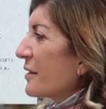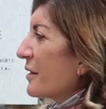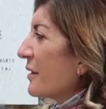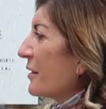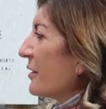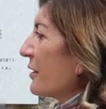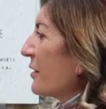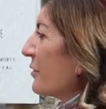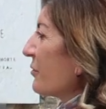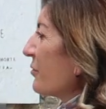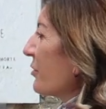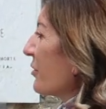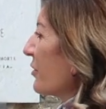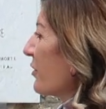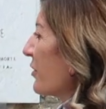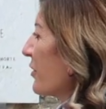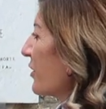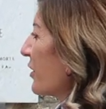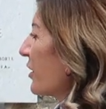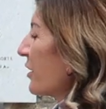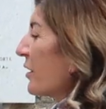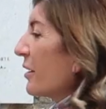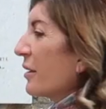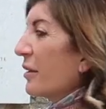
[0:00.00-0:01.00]
uh, there
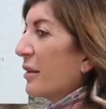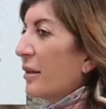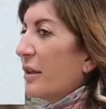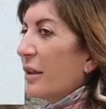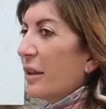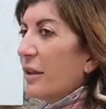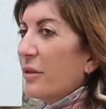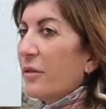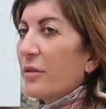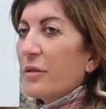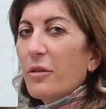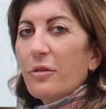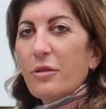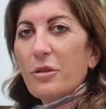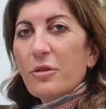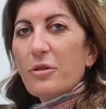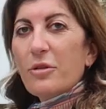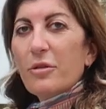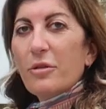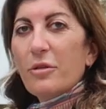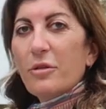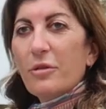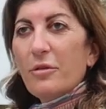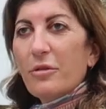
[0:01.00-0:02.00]
was uh, a
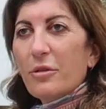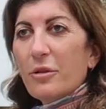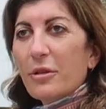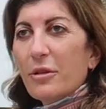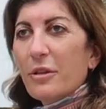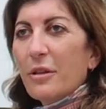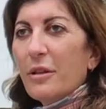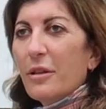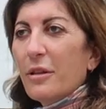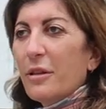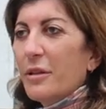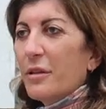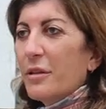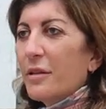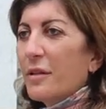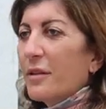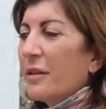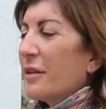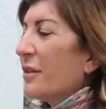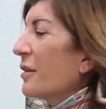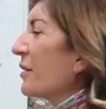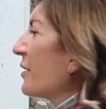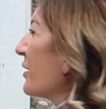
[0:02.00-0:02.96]
Scottish lord uh, Sir